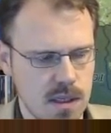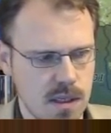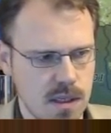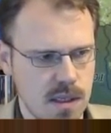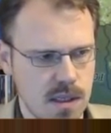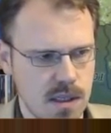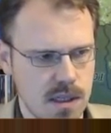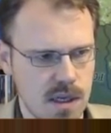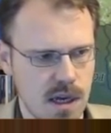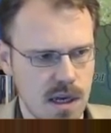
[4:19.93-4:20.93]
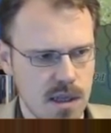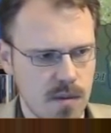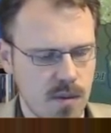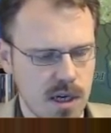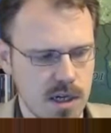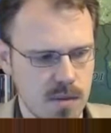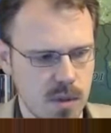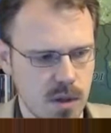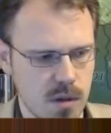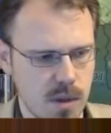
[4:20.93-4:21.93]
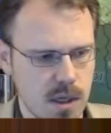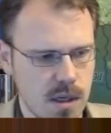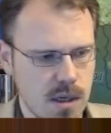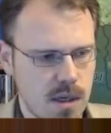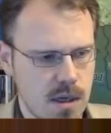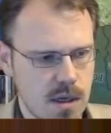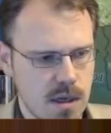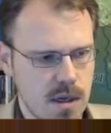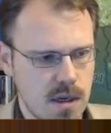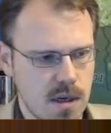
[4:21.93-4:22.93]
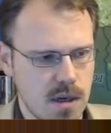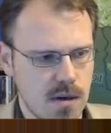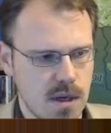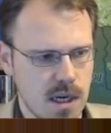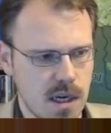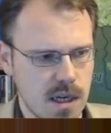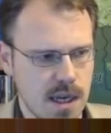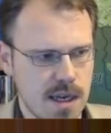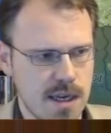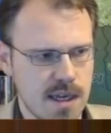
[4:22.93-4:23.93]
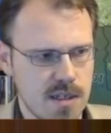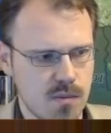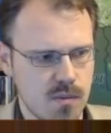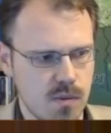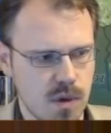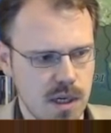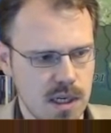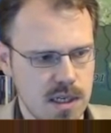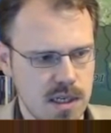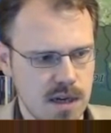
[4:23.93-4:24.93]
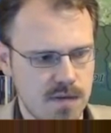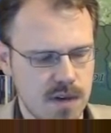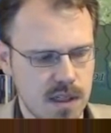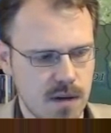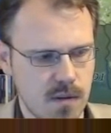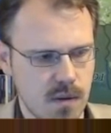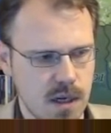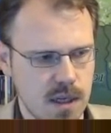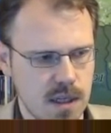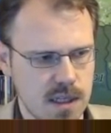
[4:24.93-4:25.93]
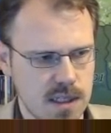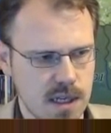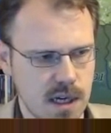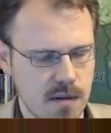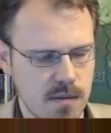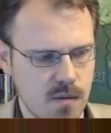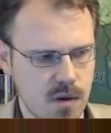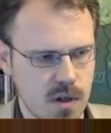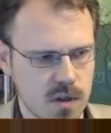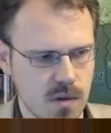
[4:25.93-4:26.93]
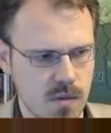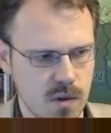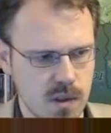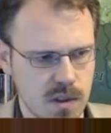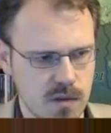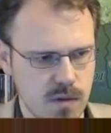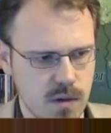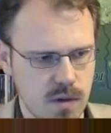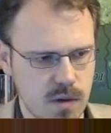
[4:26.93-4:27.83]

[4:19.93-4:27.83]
He is not the brightest bulb. Okay, in that case, we definitely want this guy, and we're also mostly screwed.